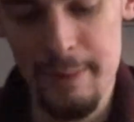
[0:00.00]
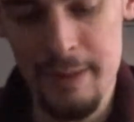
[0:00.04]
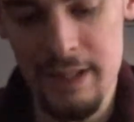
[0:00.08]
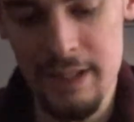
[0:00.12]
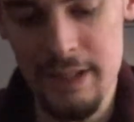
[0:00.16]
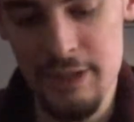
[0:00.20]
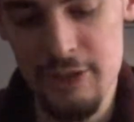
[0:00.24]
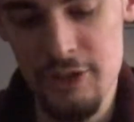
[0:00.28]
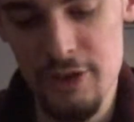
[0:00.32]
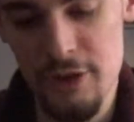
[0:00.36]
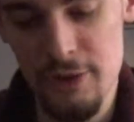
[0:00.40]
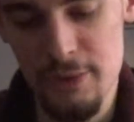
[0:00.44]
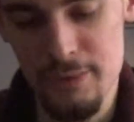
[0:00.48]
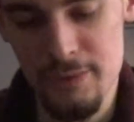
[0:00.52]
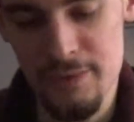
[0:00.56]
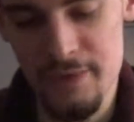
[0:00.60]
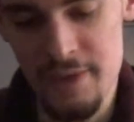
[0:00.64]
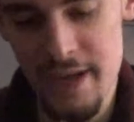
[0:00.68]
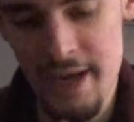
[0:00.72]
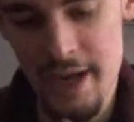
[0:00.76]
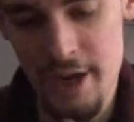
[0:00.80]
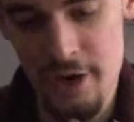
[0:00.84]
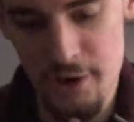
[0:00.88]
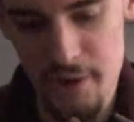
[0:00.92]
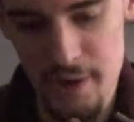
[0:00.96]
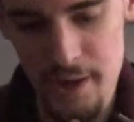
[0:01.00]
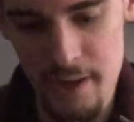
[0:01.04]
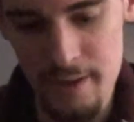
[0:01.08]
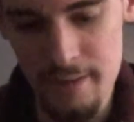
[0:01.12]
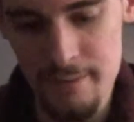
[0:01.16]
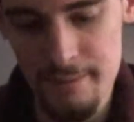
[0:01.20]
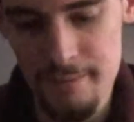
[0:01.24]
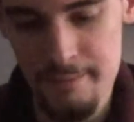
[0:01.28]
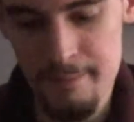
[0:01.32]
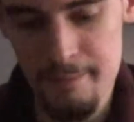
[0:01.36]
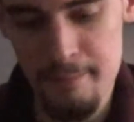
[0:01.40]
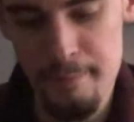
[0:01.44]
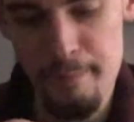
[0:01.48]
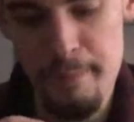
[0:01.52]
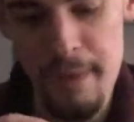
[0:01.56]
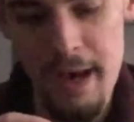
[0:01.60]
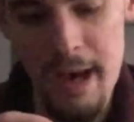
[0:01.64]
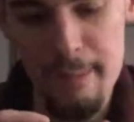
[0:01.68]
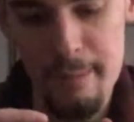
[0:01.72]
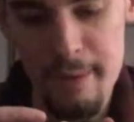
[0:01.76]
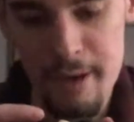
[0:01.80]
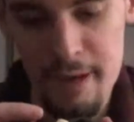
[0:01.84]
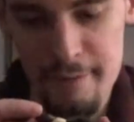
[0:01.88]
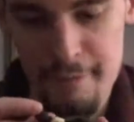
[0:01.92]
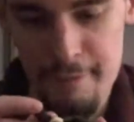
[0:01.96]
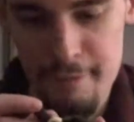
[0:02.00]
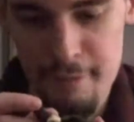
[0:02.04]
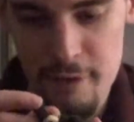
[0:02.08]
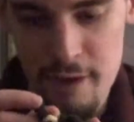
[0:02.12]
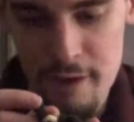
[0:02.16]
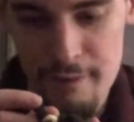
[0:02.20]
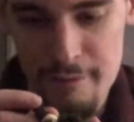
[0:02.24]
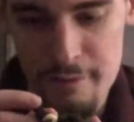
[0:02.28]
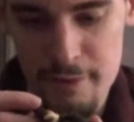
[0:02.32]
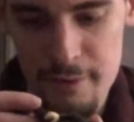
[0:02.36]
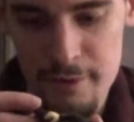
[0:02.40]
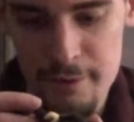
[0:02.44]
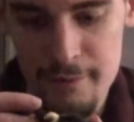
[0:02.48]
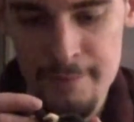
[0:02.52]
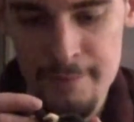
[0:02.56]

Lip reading: Lee Jones era Batman Forever